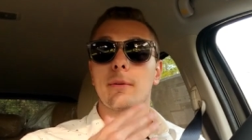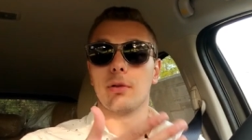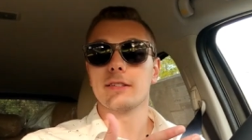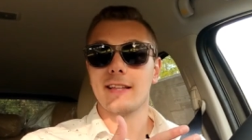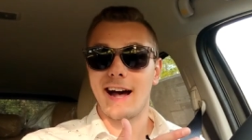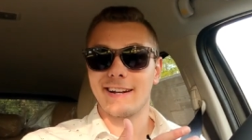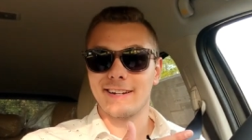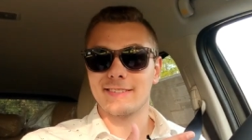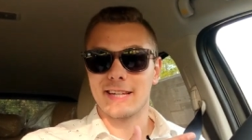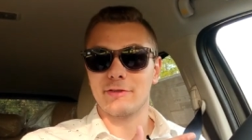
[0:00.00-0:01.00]
Plus the Honda
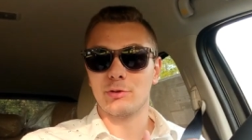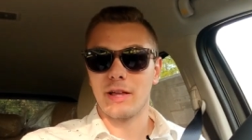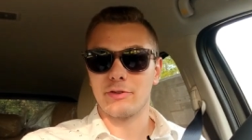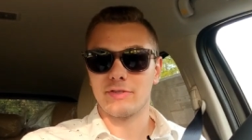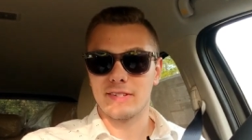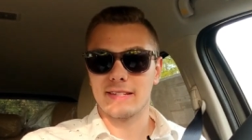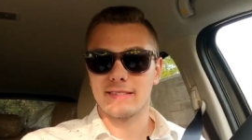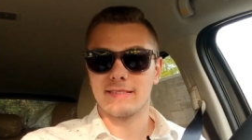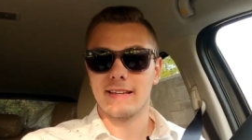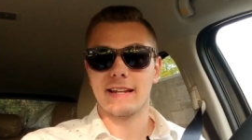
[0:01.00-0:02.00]
doesn't give you leather
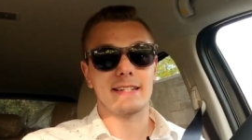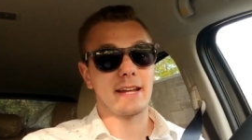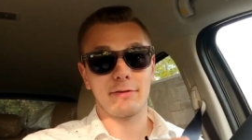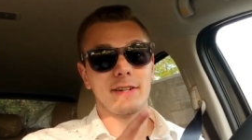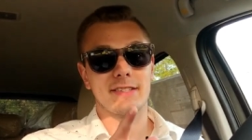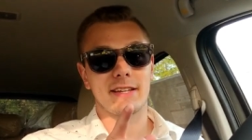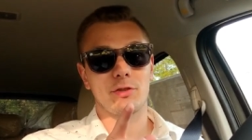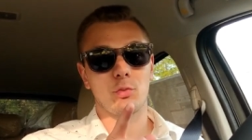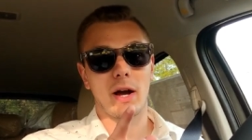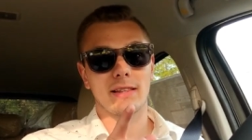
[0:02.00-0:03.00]
seats and it definitely doesn't give
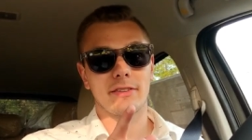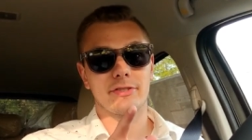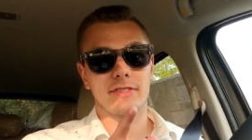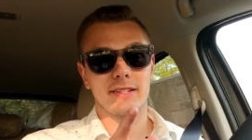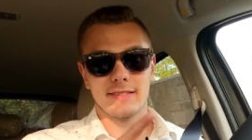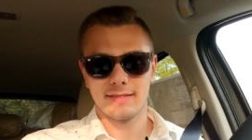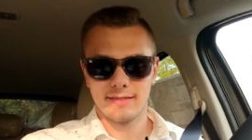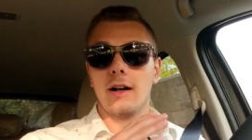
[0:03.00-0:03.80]
you white leather seats.